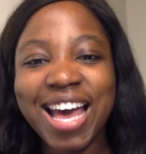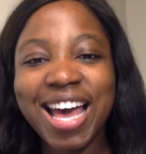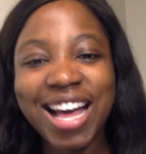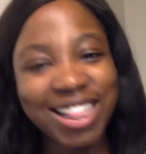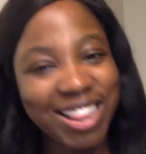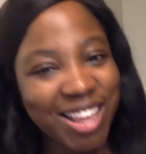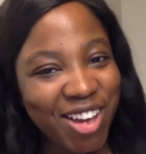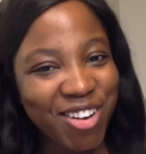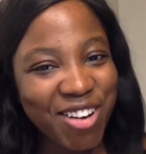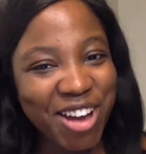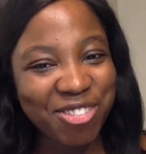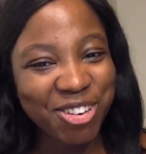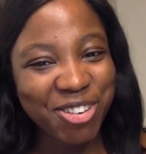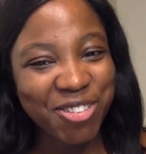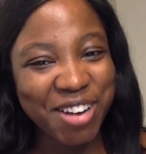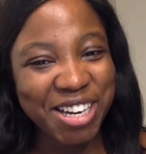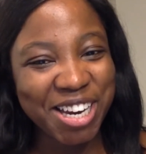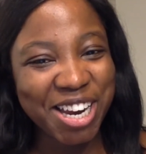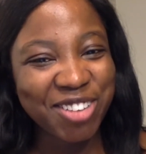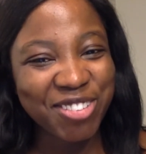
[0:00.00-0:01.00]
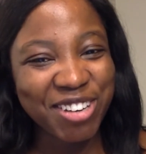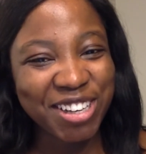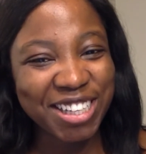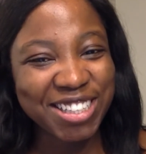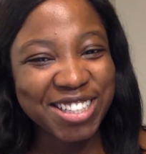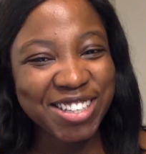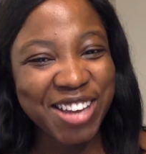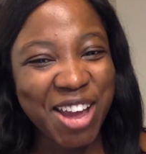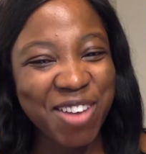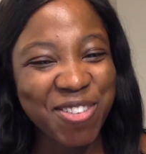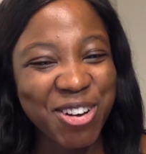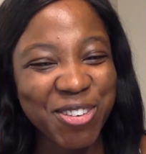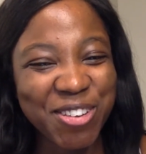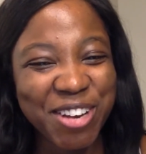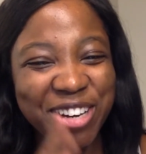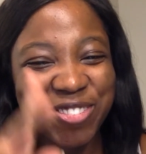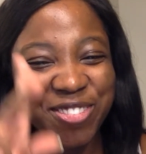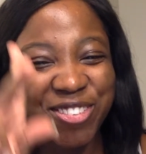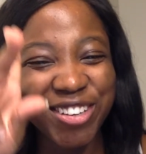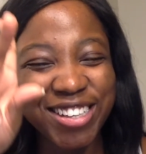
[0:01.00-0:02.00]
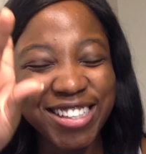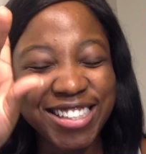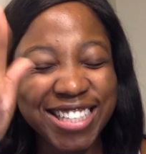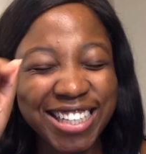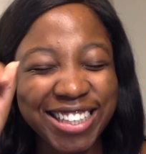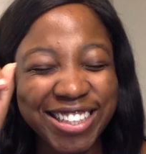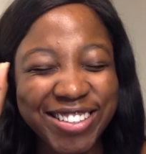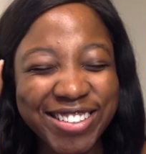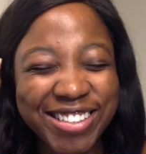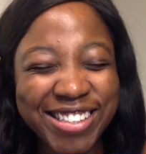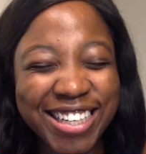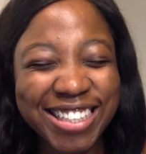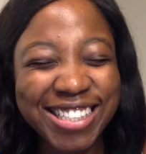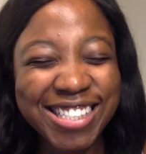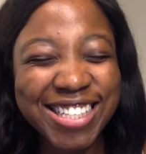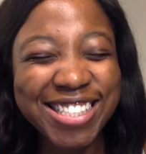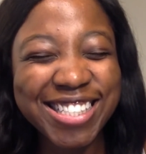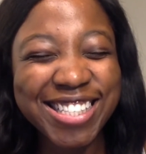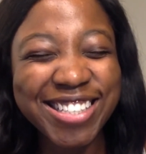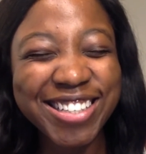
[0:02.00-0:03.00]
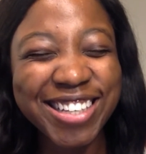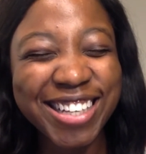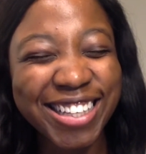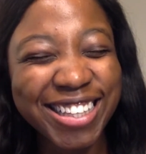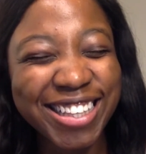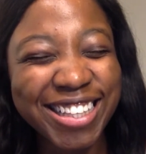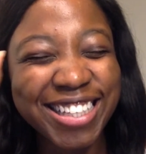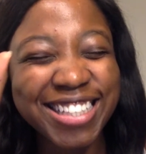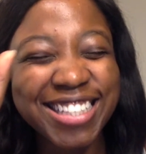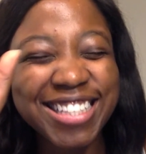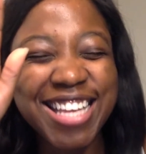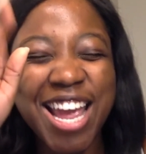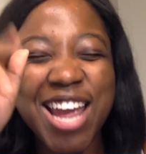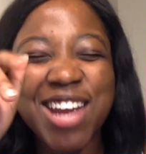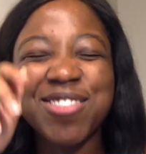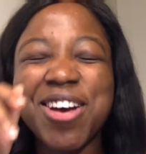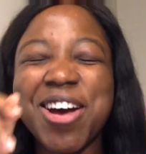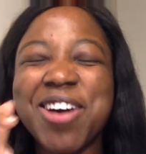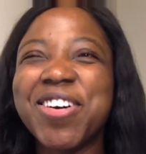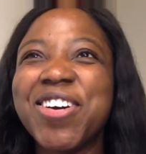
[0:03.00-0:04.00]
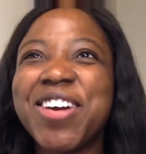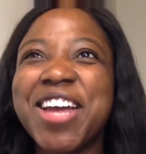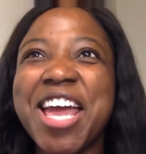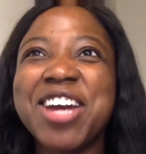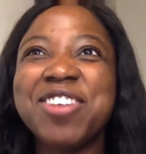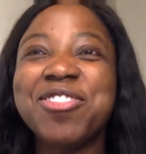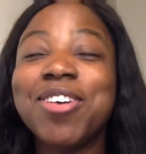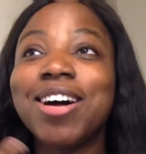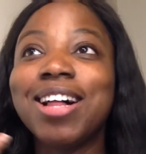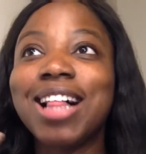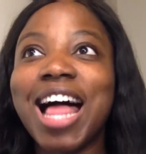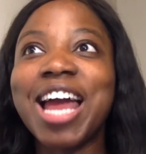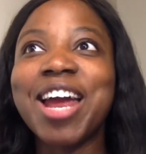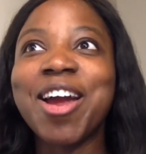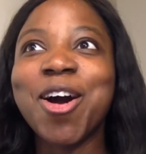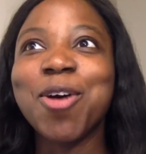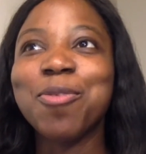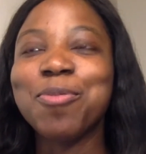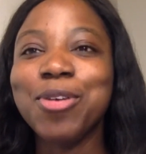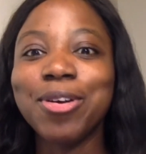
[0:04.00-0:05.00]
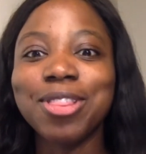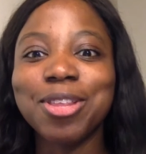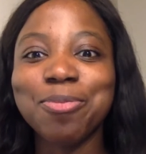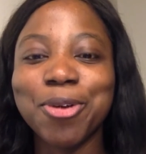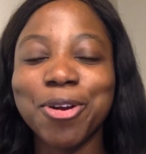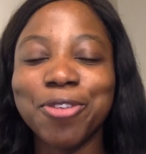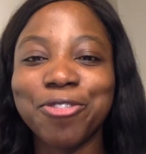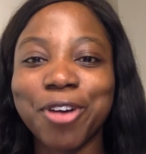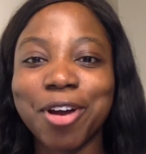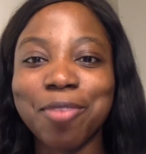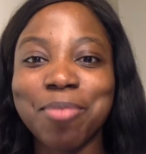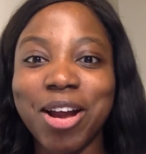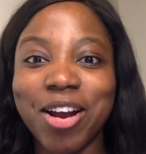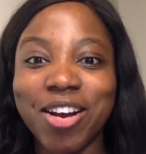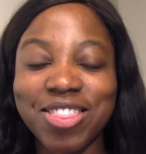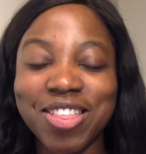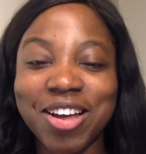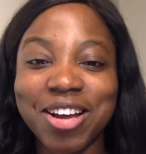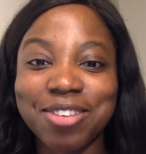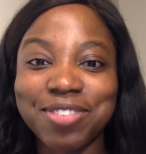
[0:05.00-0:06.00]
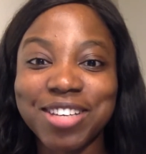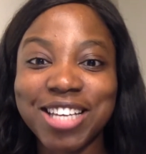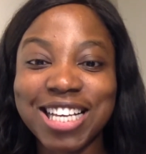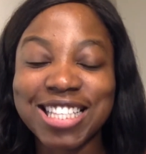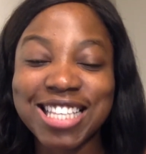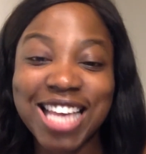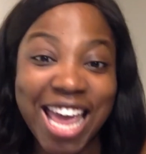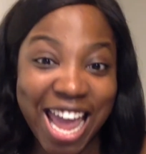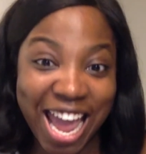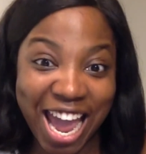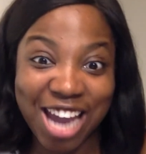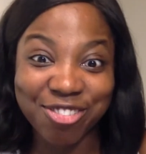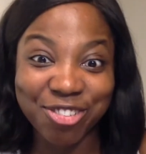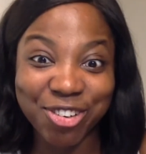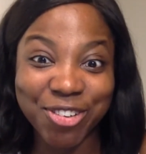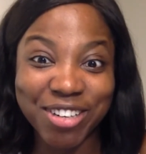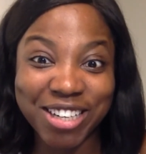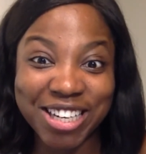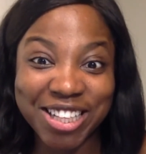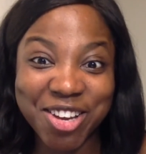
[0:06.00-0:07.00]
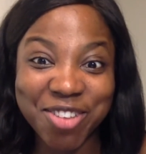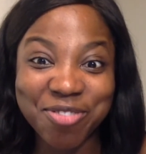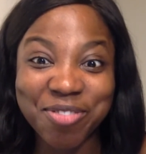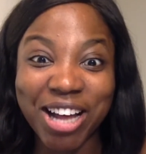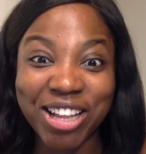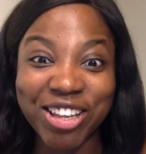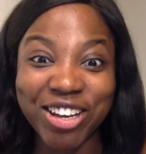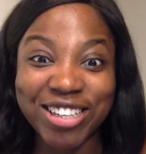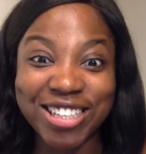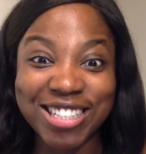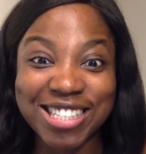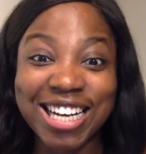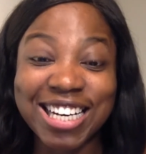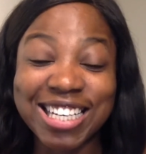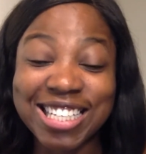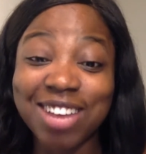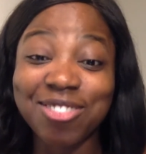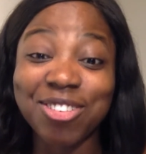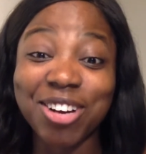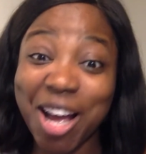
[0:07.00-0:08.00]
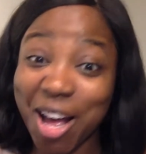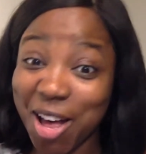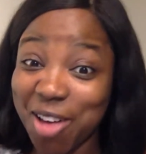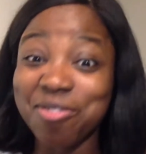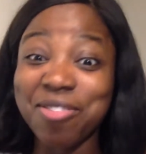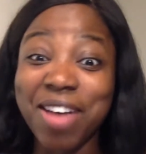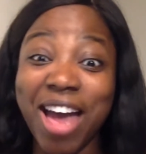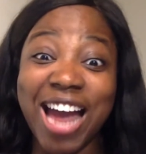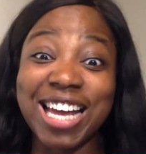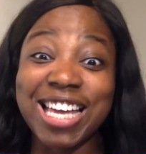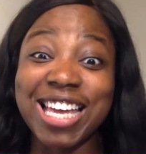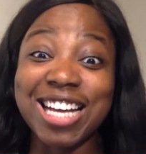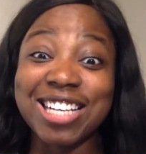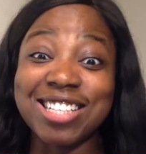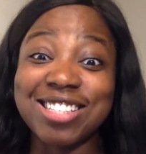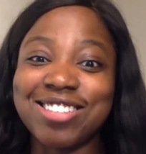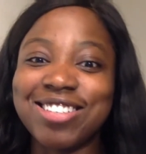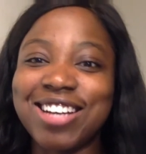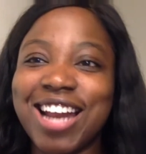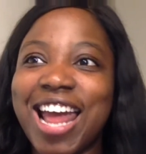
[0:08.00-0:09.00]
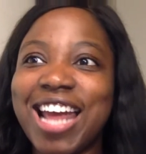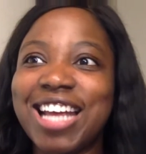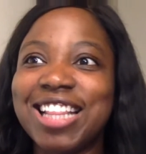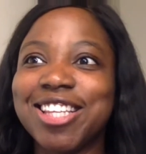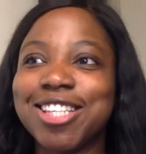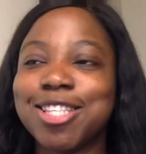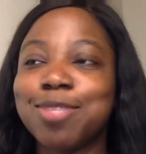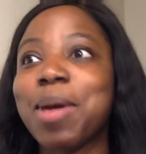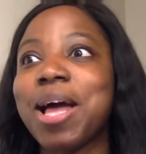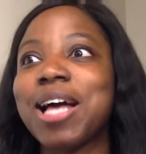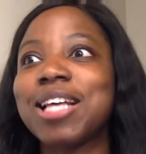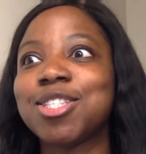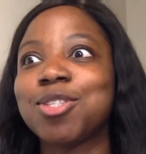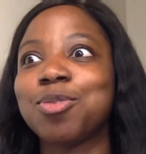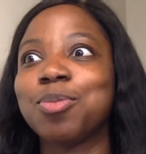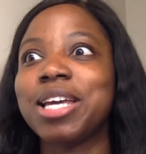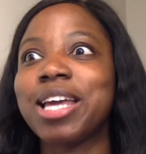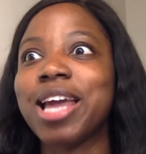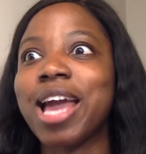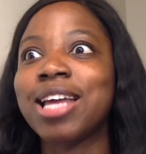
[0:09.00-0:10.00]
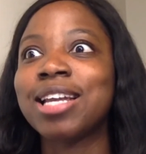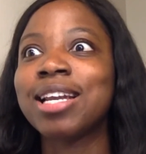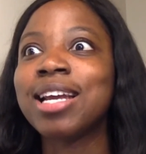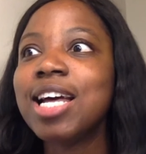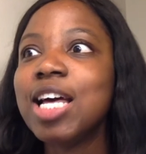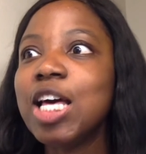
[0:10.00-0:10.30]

Hello, everyone, and welcome to K-Pop Queen for your daily reactions to all things K-Pop. Okay, well, I hope you're in the mood for a marathon because everyone and their mother decided to have a comeback yesterday and this past weekend.